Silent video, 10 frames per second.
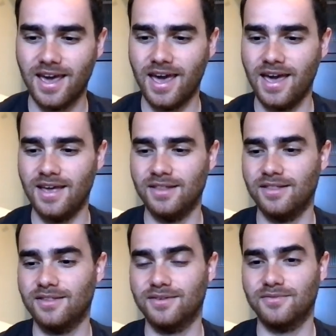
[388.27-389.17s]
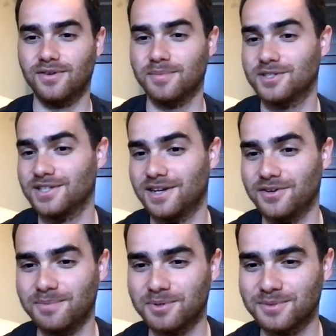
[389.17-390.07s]
And from a
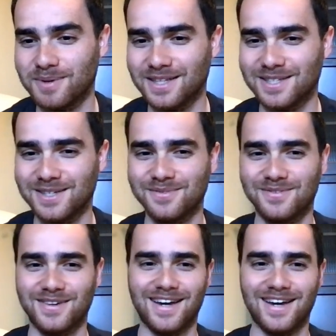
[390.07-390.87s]
security perspective,